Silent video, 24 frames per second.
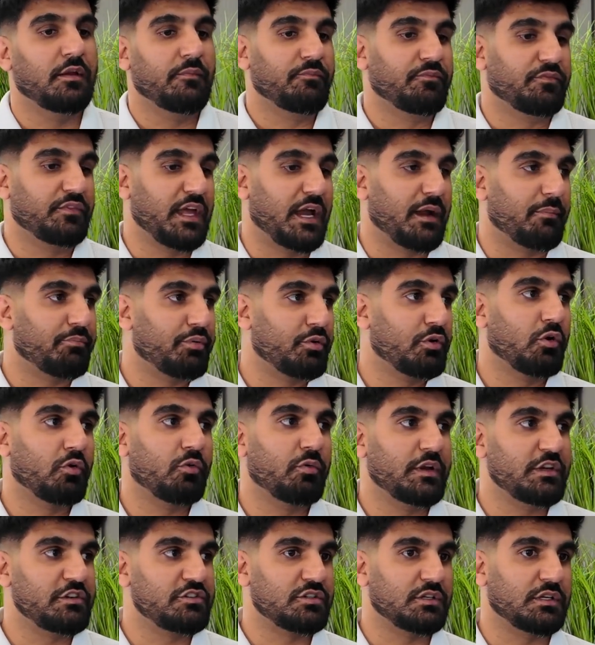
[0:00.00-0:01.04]
That
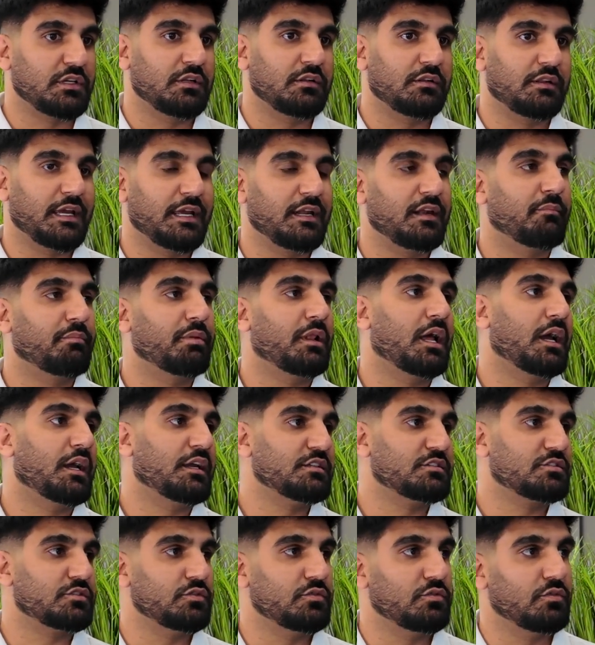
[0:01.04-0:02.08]
proration then applies
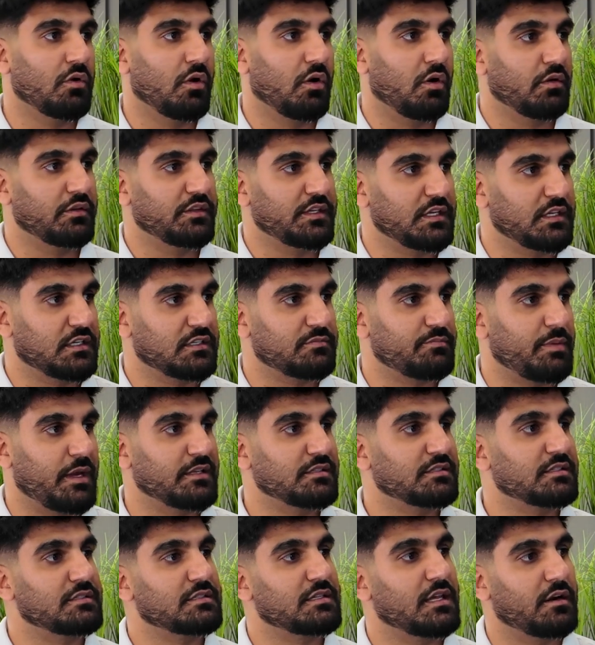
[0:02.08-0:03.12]
to all the
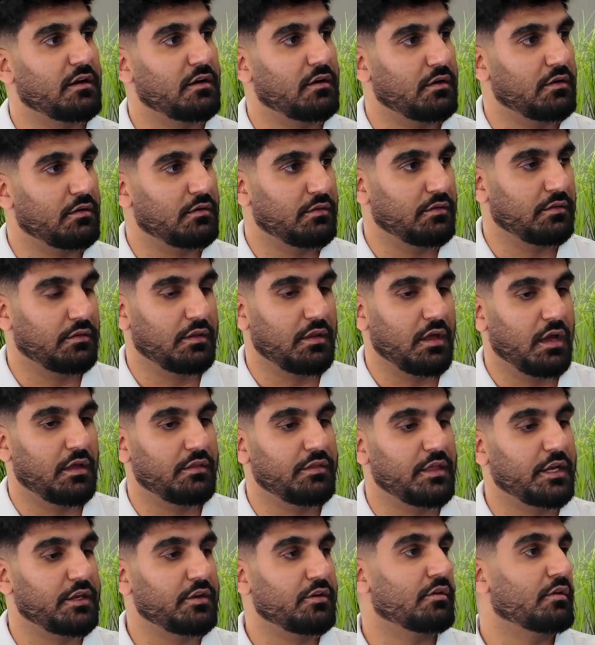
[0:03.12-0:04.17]
expenses
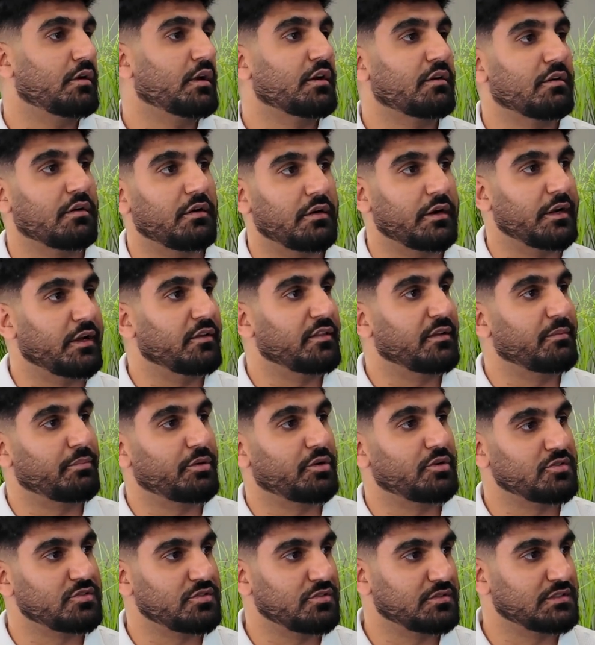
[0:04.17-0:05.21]
that you're incurring on the
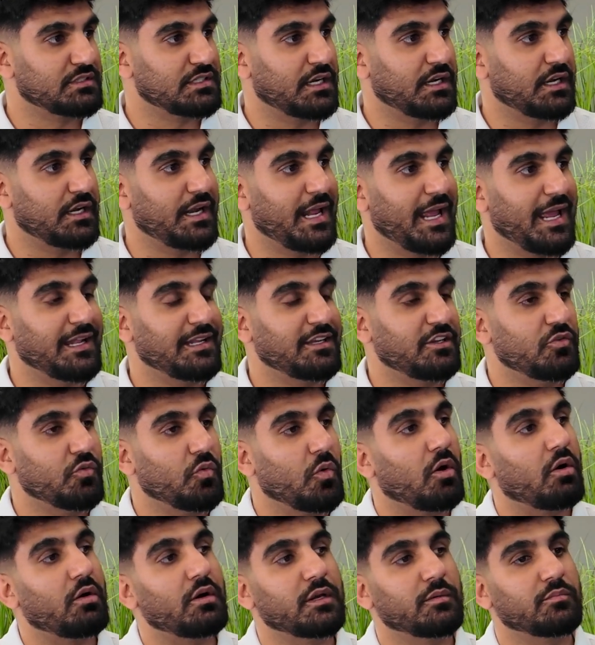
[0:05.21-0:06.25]
personal side, and you
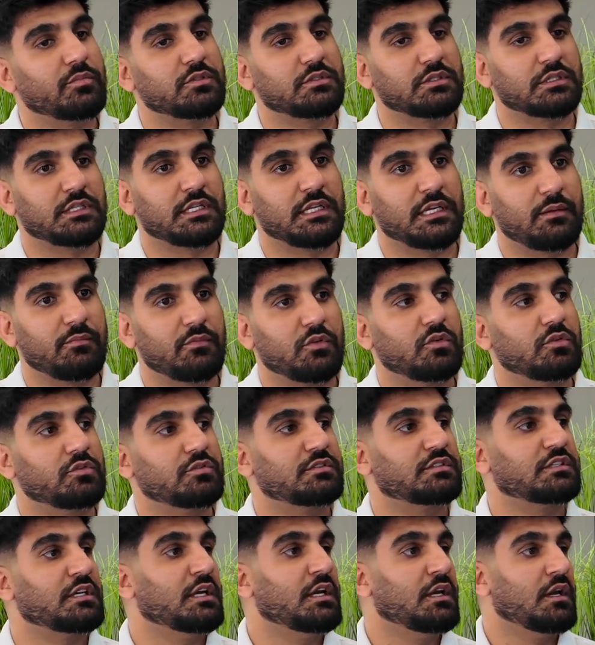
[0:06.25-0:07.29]
are able to claim
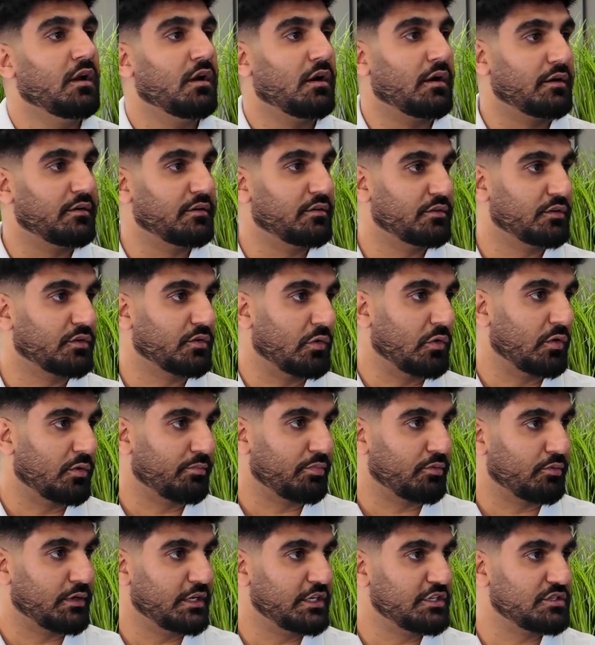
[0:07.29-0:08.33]
those under the
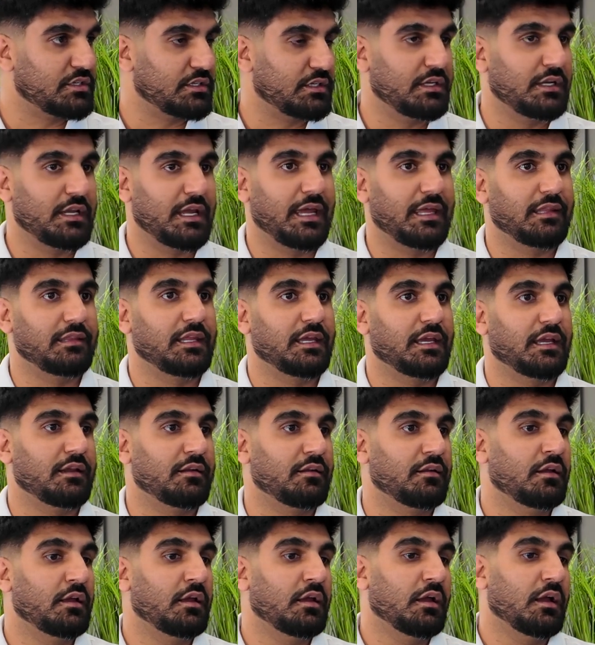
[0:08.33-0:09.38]
corporation, and
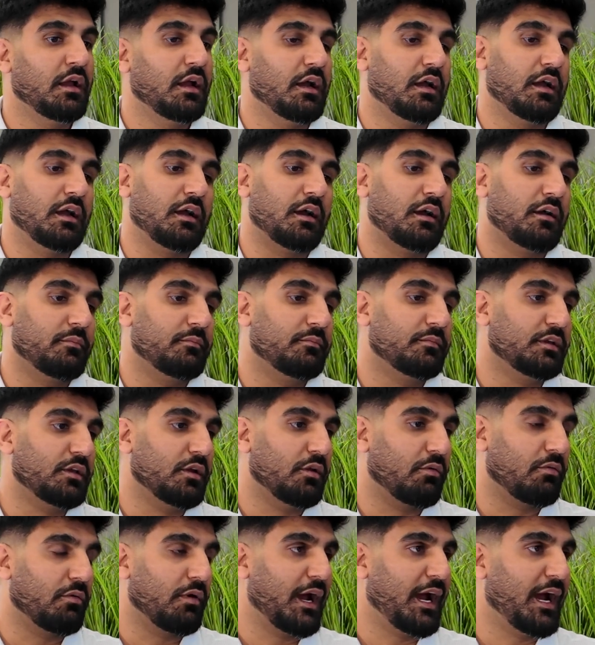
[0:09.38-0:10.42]
then
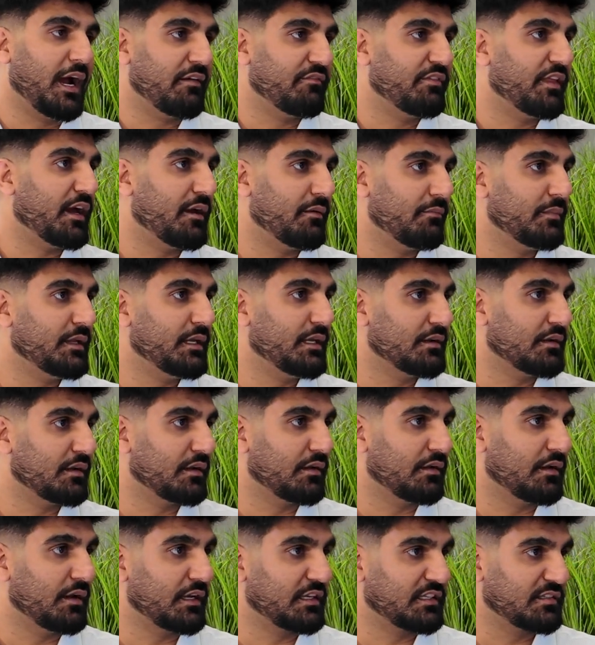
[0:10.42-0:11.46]
have that be
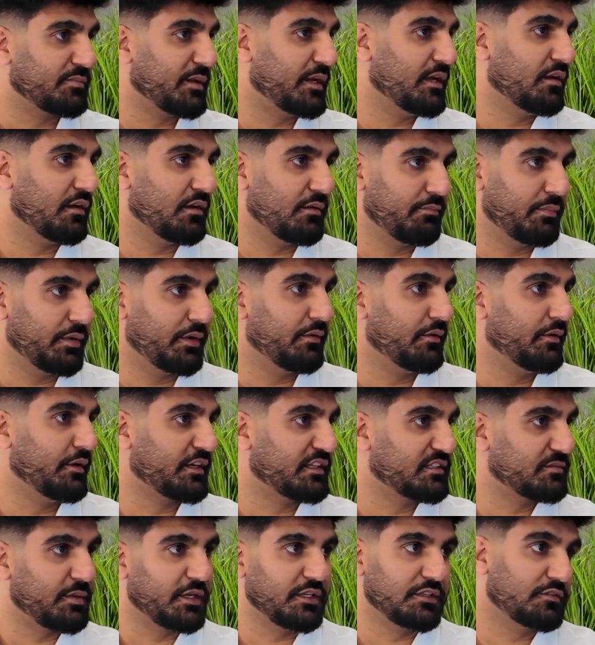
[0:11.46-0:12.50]
a period
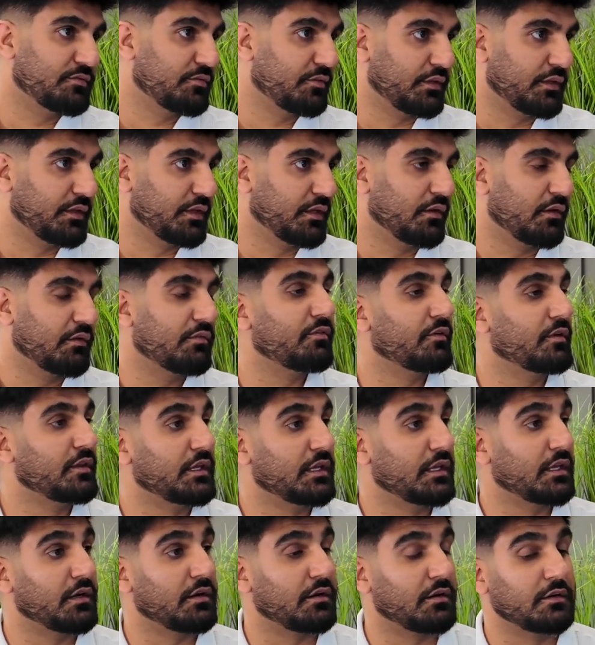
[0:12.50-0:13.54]
expense for the
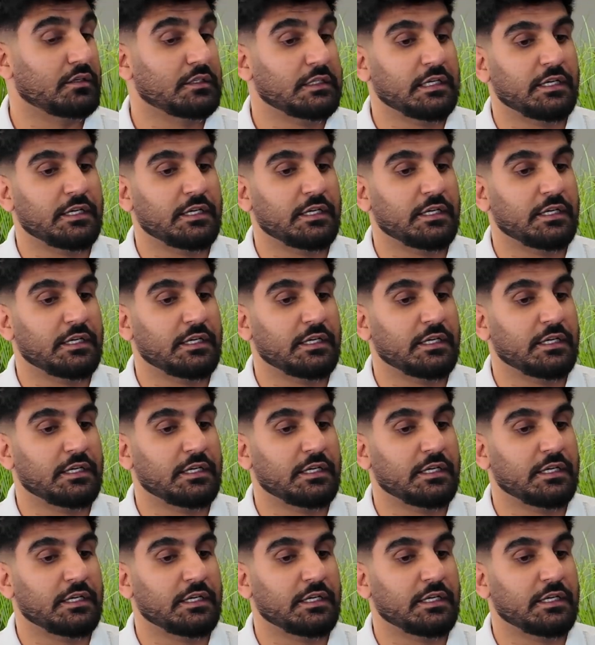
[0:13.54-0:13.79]
year.